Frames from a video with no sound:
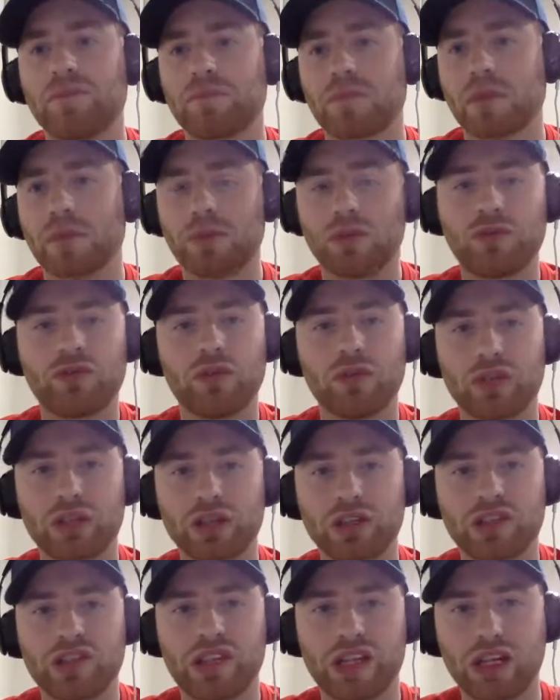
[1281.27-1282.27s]
Before he
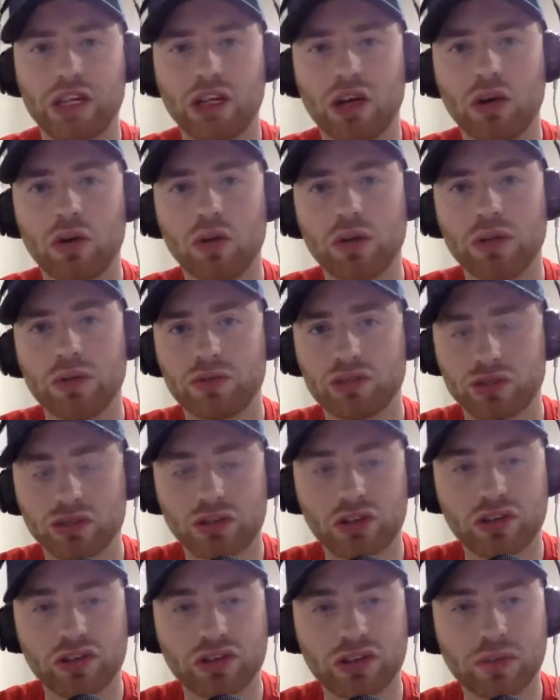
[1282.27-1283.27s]
got the second goal, it was a
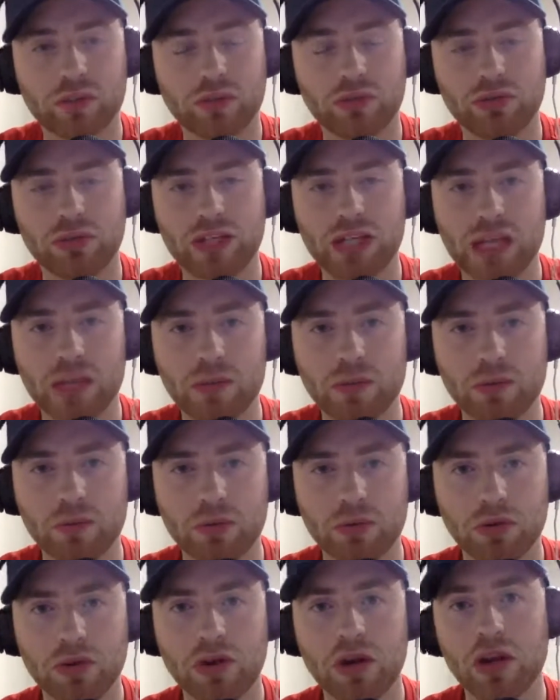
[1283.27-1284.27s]
toss-up between him and
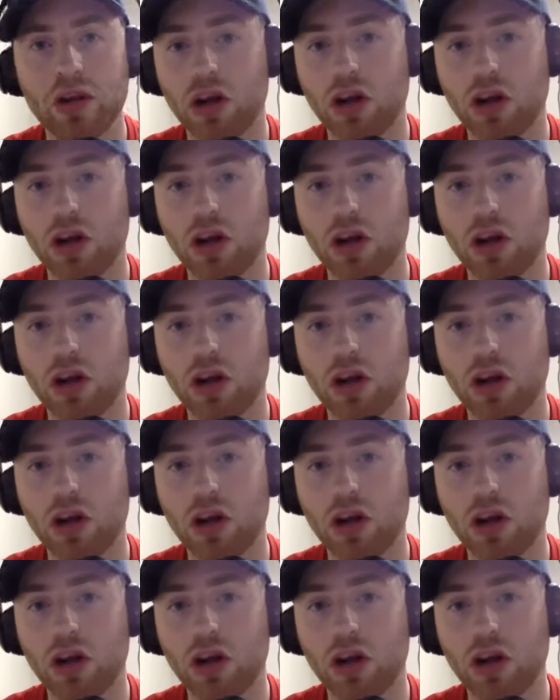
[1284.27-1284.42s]
Bruno.